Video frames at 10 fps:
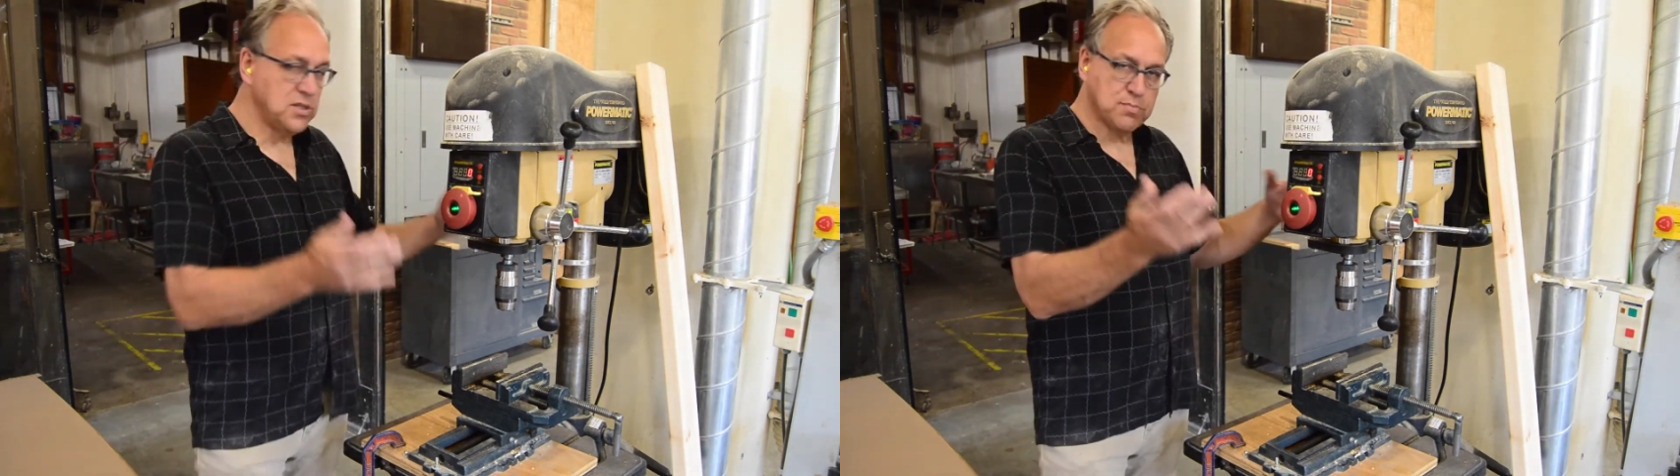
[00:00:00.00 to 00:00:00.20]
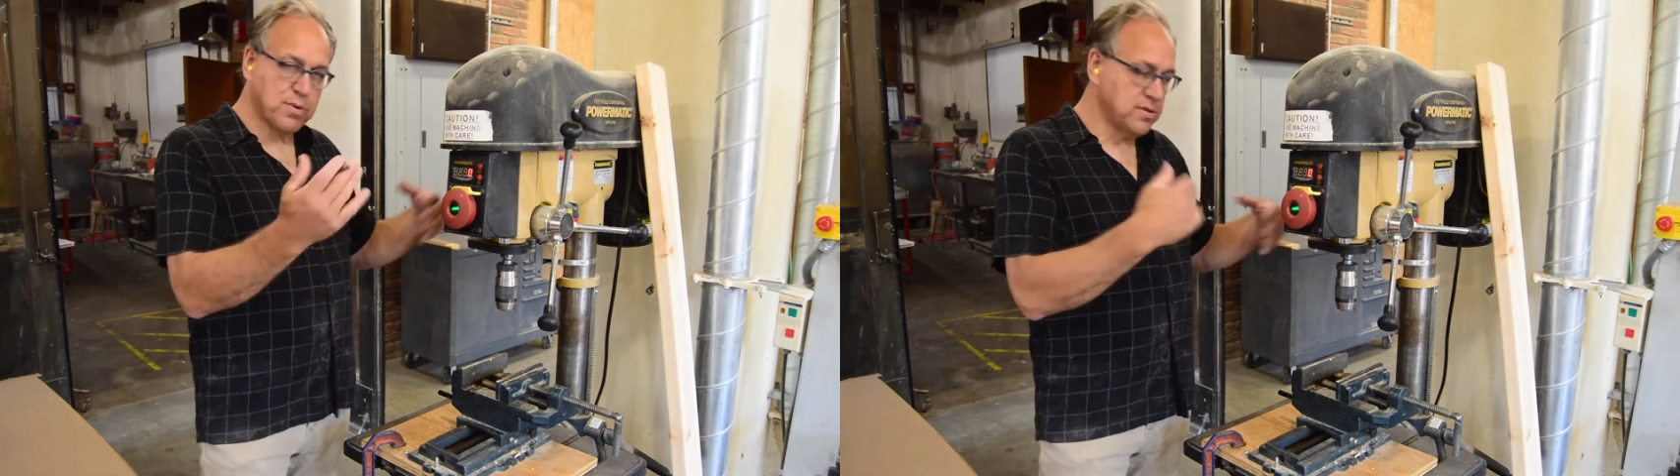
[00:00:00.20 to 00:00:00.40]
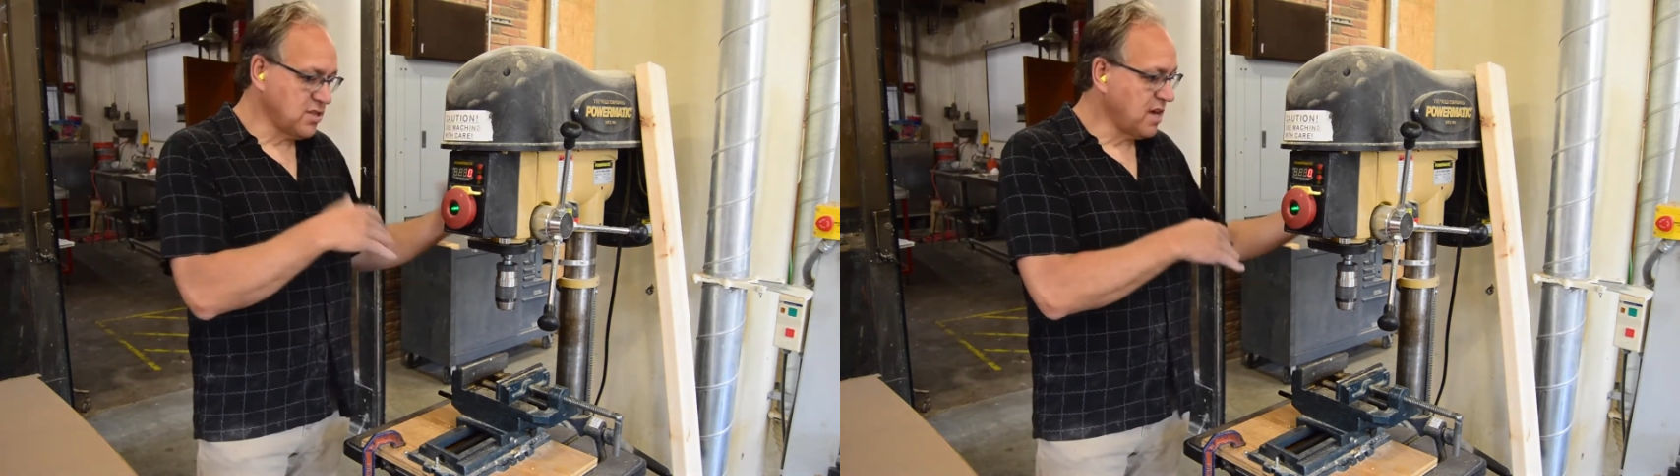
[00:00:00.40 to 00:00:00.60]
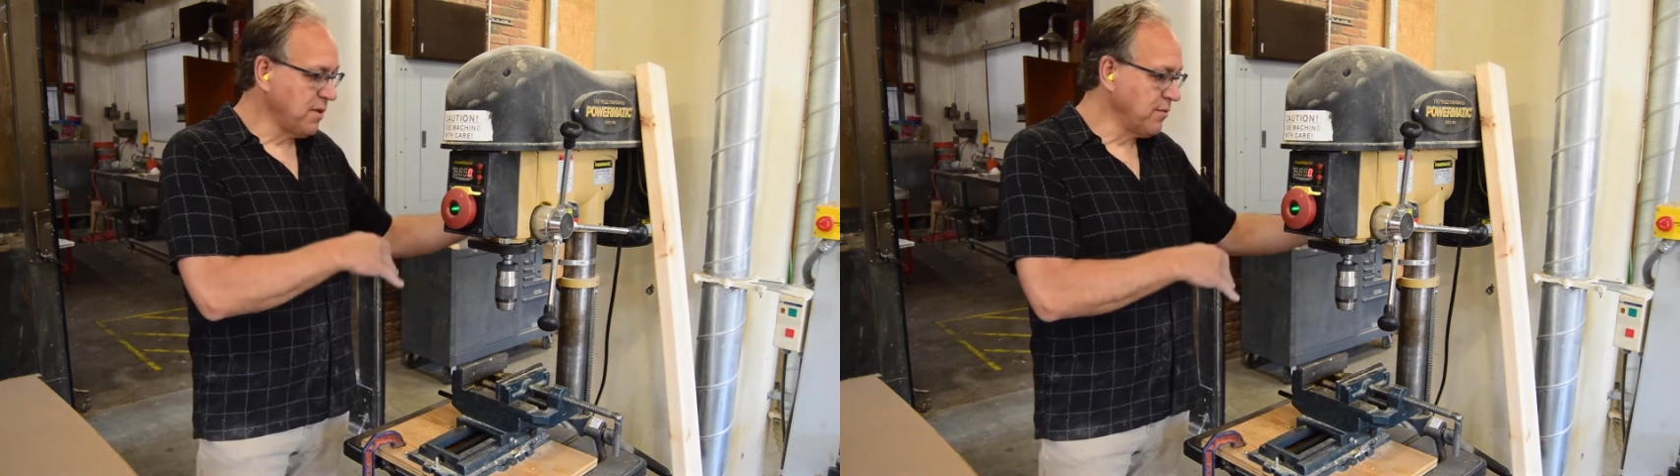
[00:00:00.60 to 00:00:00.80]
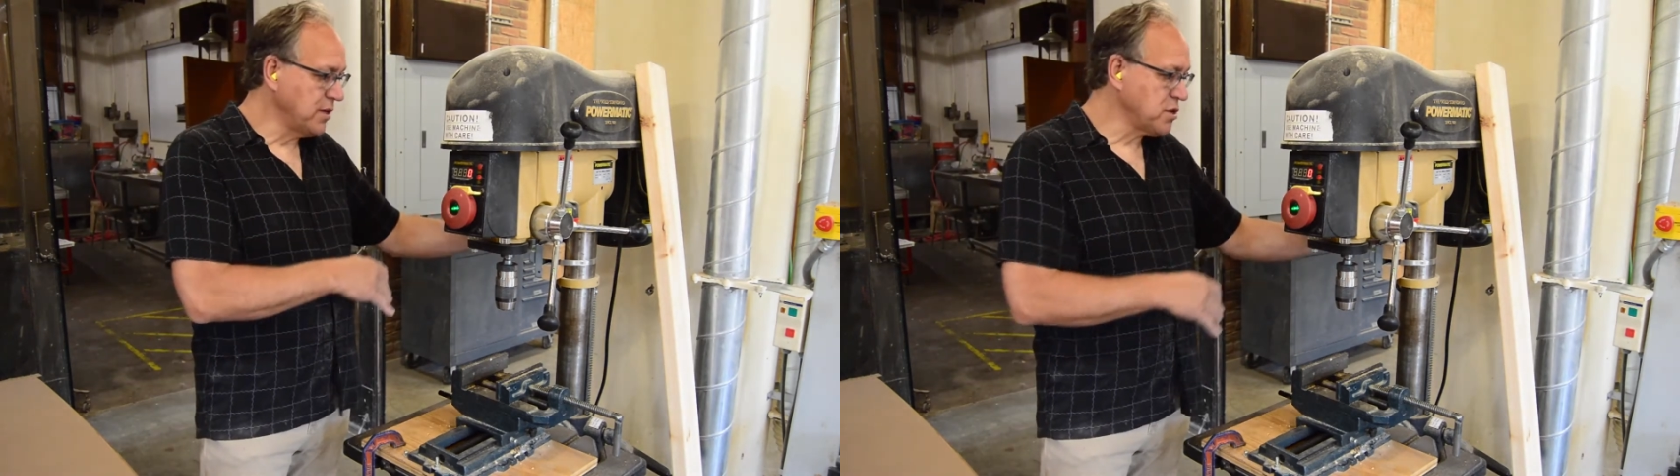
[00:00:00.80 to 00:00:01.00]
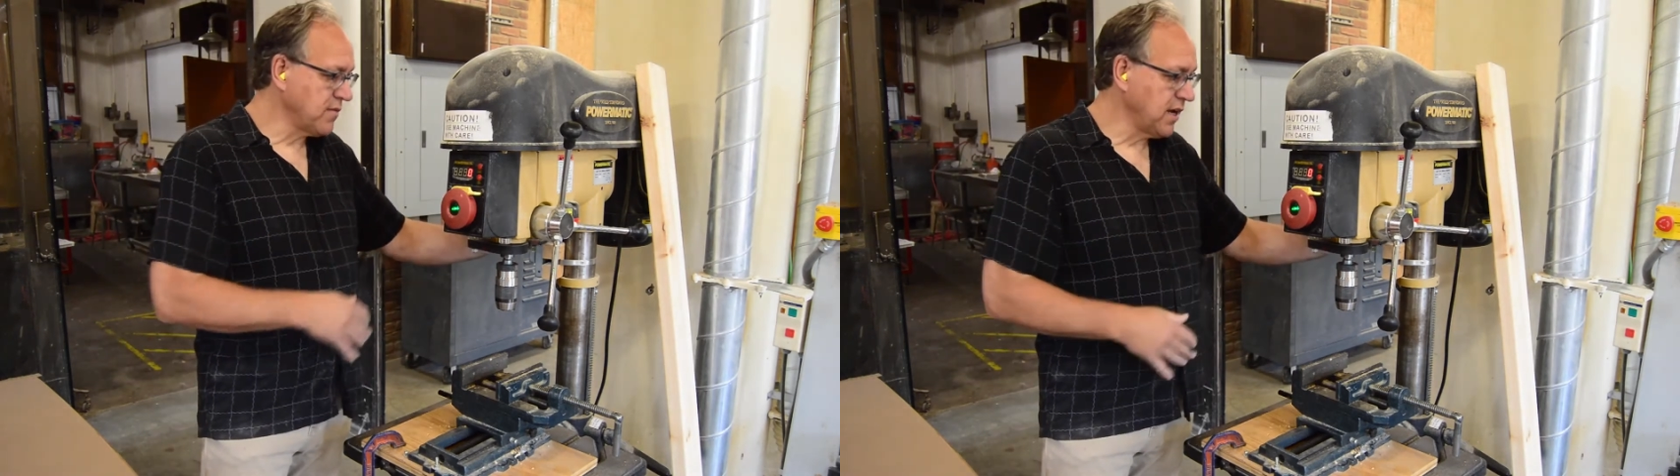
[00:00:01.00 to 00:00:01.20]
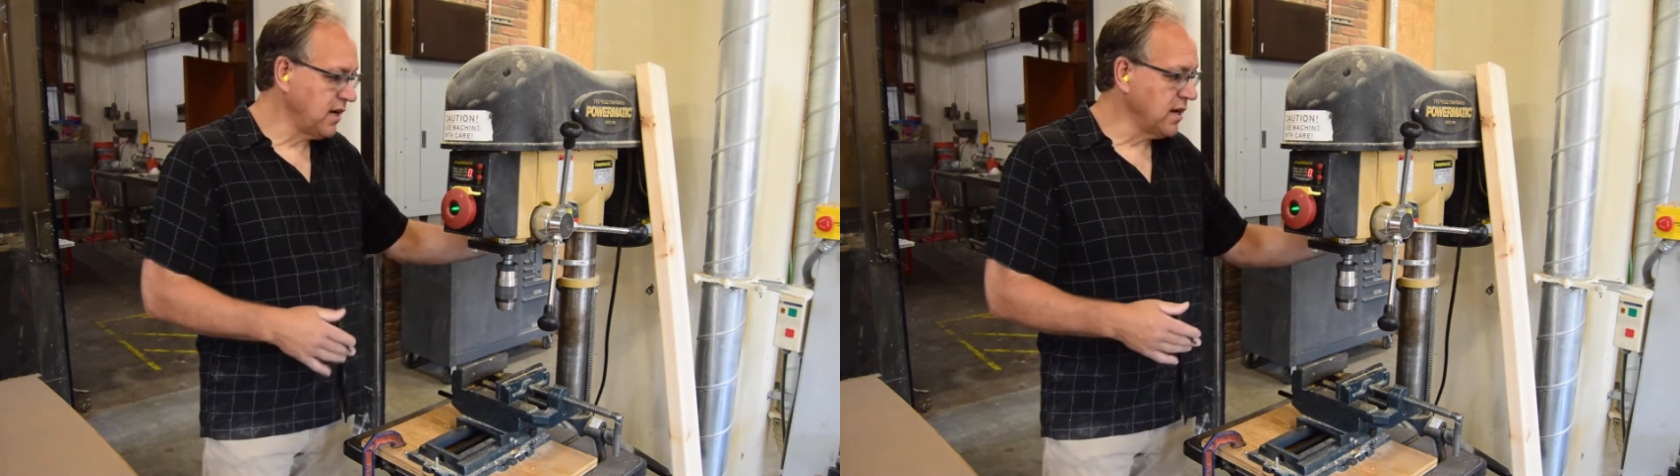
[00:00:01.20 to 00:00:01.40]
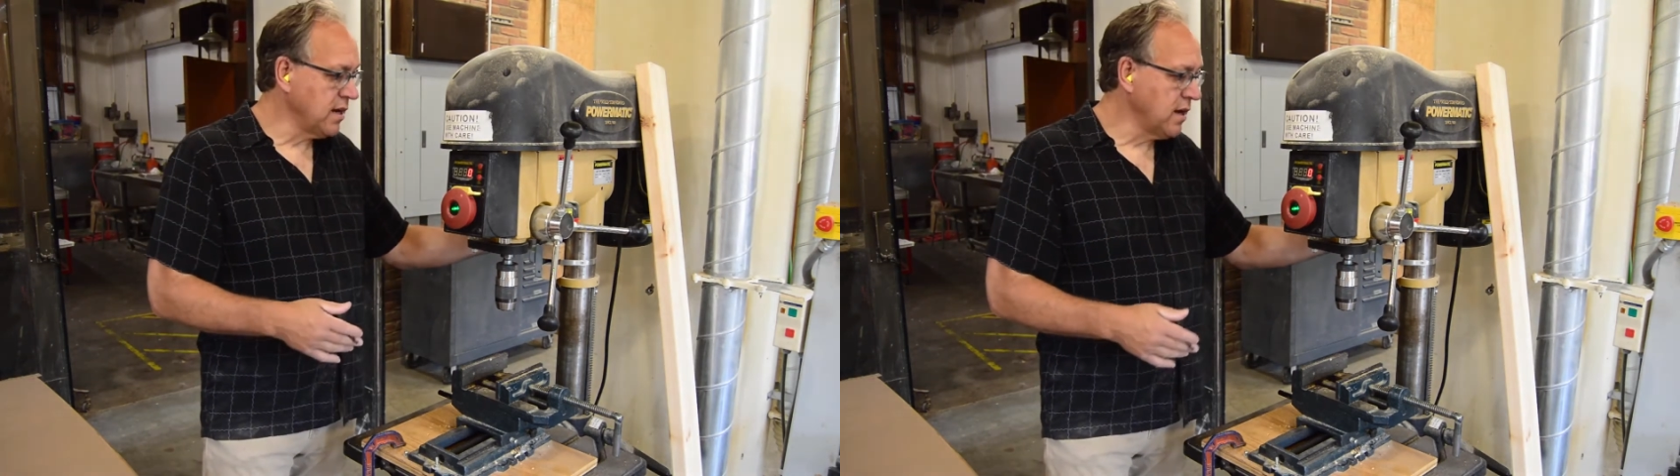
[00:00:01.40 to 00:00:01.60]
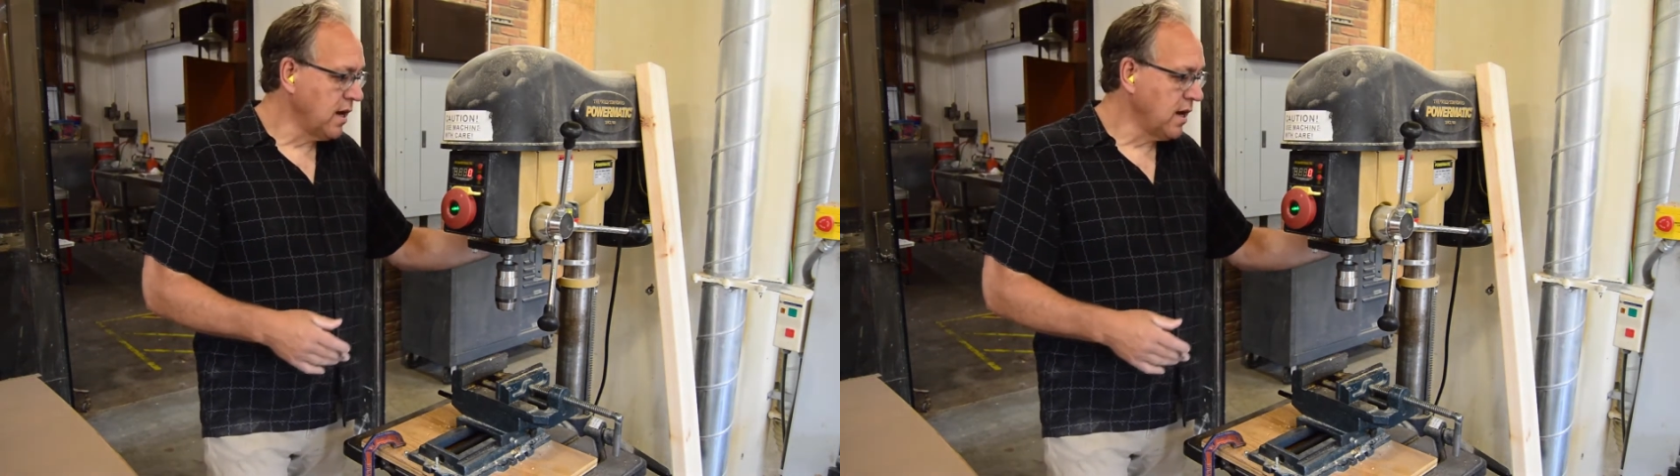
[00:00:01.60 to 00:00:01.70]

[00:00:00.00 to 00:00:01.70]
You saw me reach over here